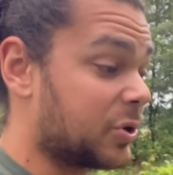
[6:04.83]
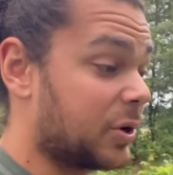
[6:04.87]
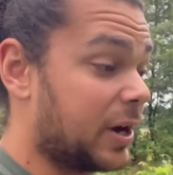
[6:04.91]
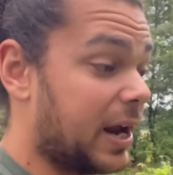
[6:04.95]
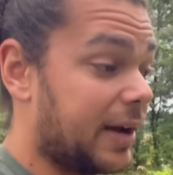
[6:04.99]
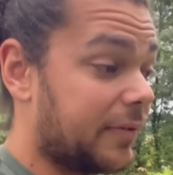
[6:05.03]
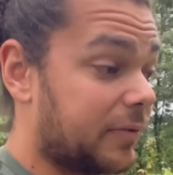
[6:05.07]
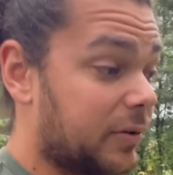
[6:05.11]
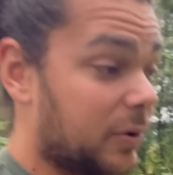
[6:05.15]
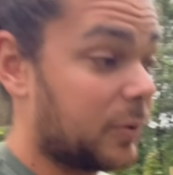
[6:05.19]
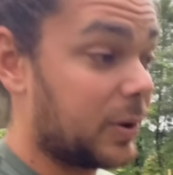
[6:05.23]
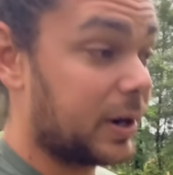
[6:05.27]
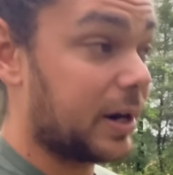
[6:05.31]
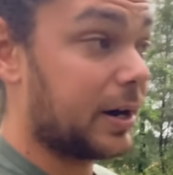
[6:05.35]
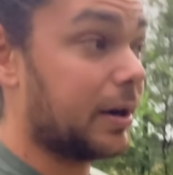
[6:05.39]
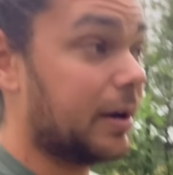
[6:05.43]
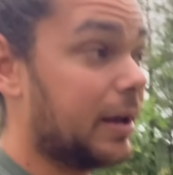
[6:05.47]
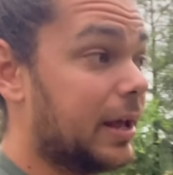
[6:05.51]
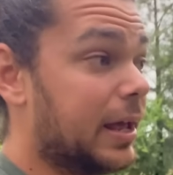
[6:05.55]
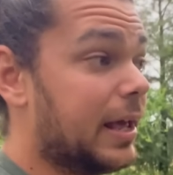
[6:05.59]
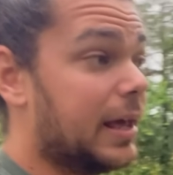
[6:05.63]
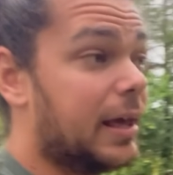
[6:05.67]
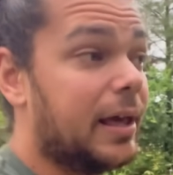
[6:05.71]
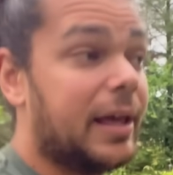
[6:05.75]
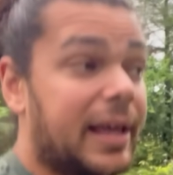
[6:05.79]
are everywhere.
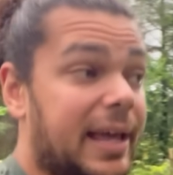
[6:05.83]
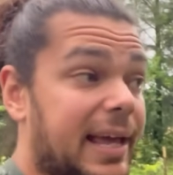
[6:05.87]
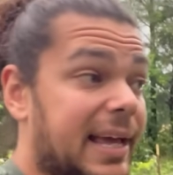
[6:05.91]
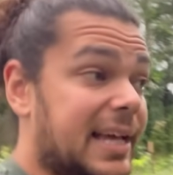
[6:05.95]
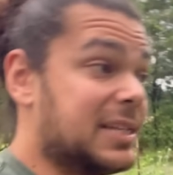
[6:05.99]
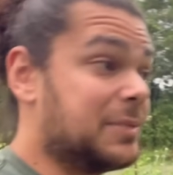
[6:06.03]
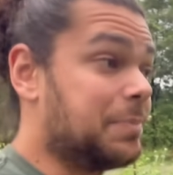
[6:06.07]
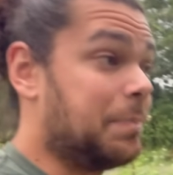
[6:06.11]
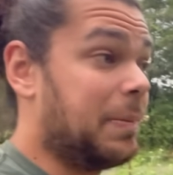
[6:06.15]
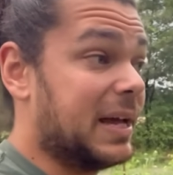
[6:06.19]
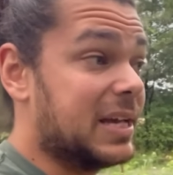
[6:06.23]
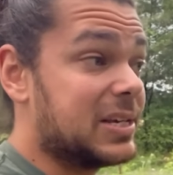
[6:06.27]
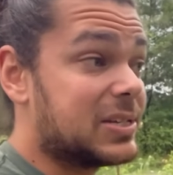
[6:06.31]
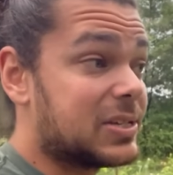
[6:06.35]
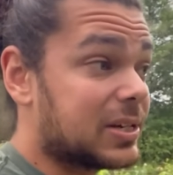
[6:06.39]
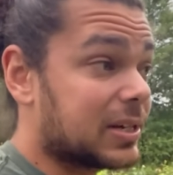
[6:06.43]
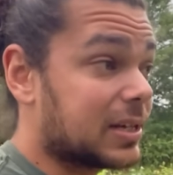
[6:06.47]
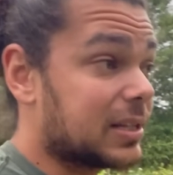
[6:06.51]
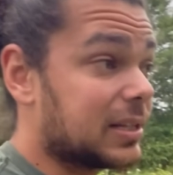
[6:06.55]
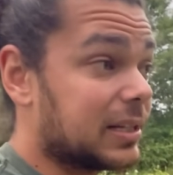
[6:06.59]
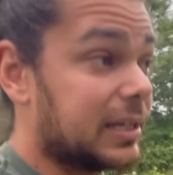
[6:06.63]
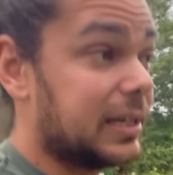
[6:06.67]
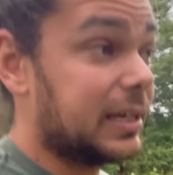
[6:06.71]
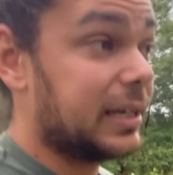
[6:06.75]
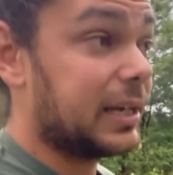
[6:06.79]
It's
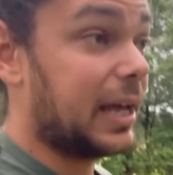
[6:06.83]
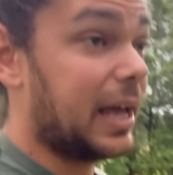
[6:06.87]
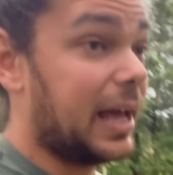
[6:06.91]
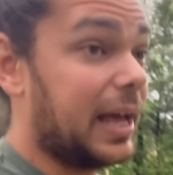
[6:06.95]
basically